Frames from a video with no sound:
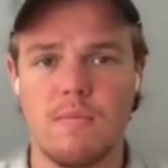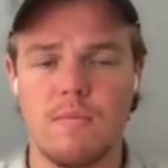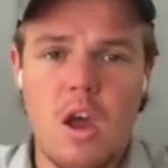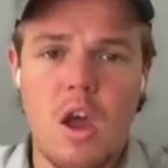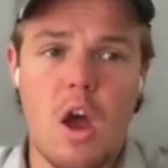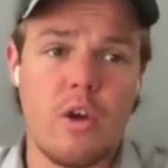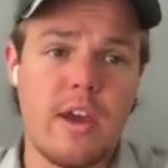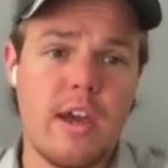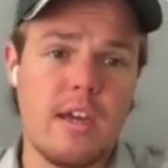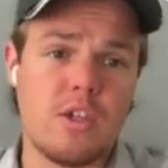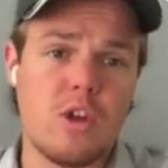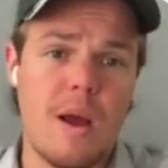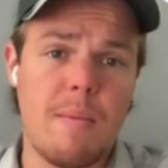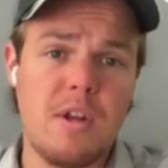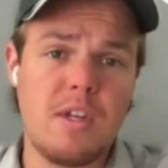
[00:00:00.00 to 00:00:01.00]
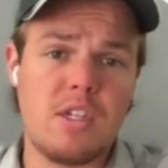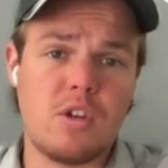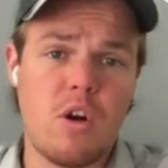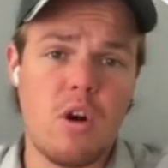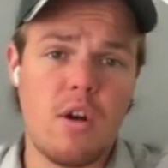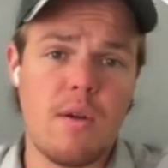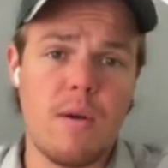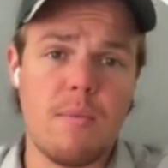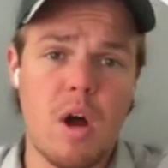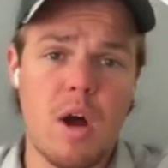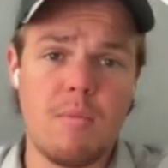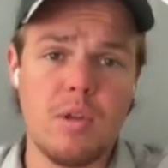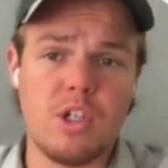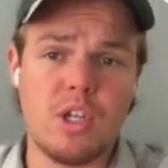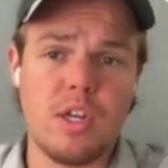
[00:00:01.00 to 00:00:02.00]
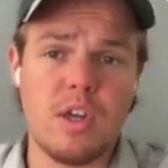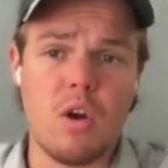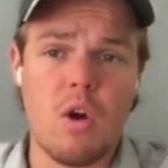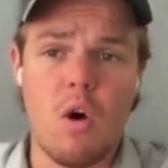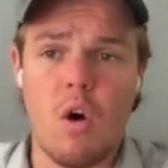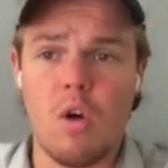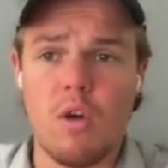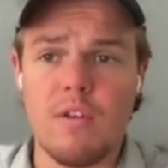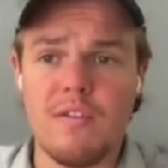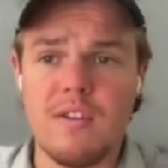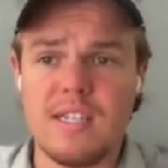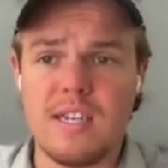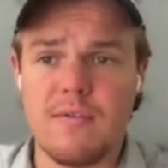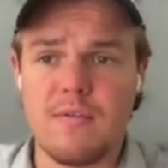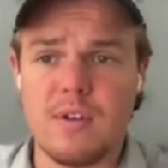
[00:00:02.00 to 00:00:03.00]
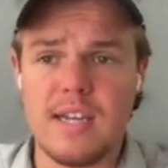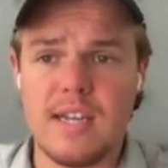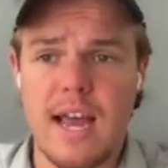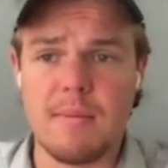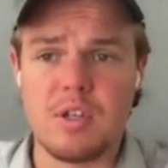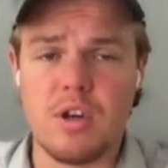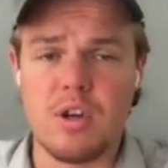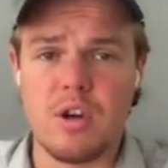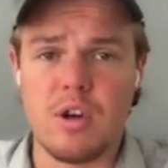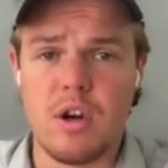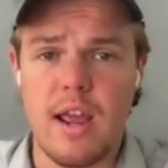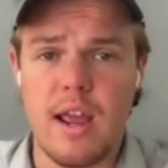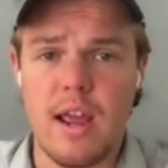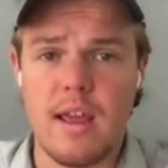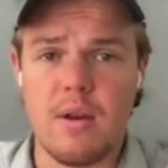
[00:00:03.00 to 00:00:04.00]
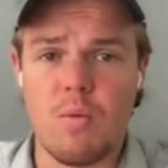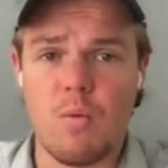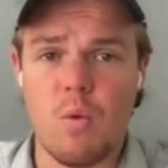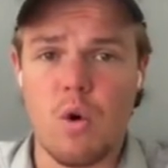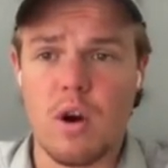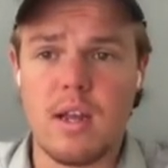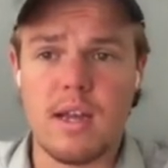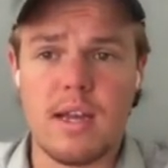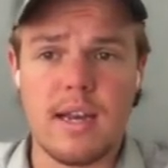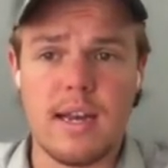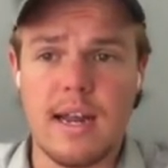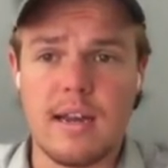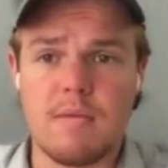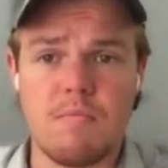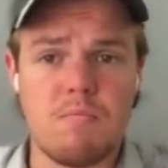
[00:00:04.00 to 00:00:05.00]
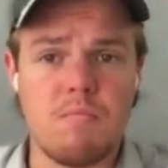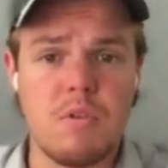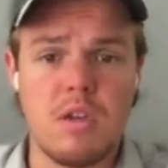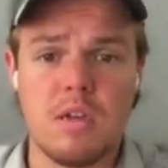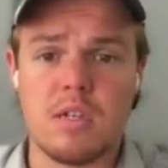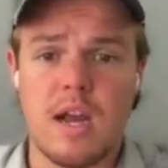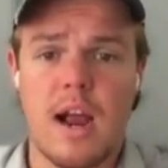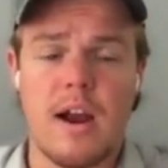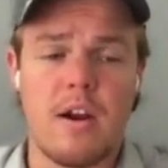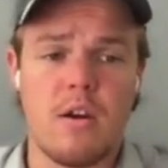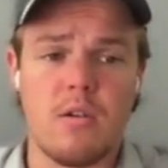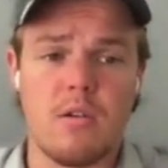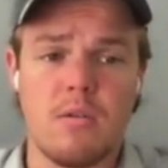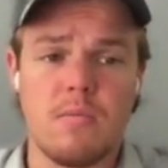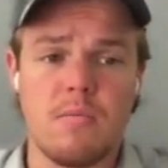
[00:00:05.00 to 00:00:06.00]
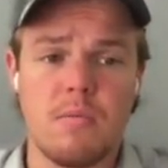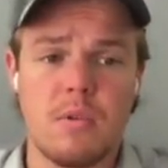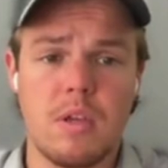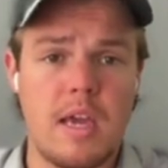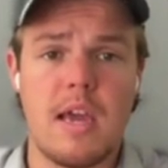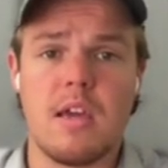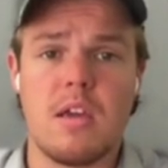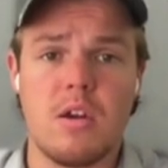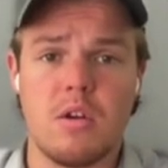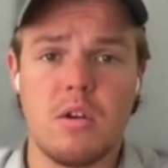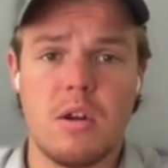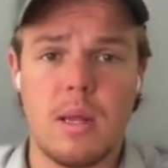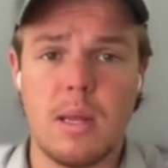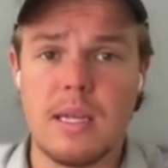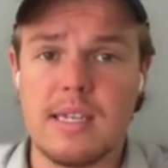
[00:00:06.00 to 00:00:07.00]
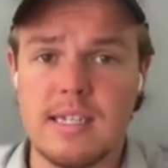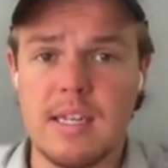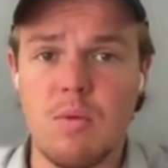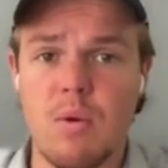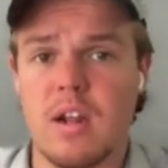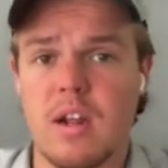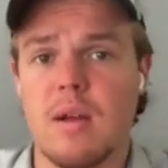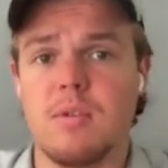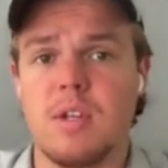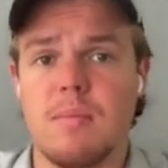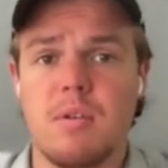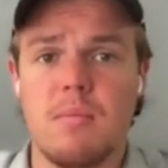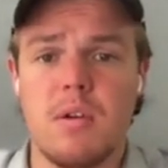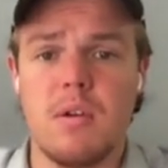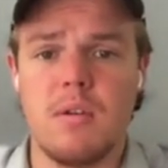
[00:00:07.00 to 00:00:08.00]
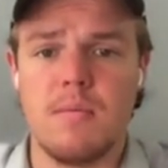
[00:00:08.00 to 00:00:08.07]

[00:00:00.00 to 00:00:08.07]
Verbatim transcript: Okay, so I'm gonna start publishing all of these different zaps here, and we're gonna connect the entire cake here, and let's see what it comes up to be.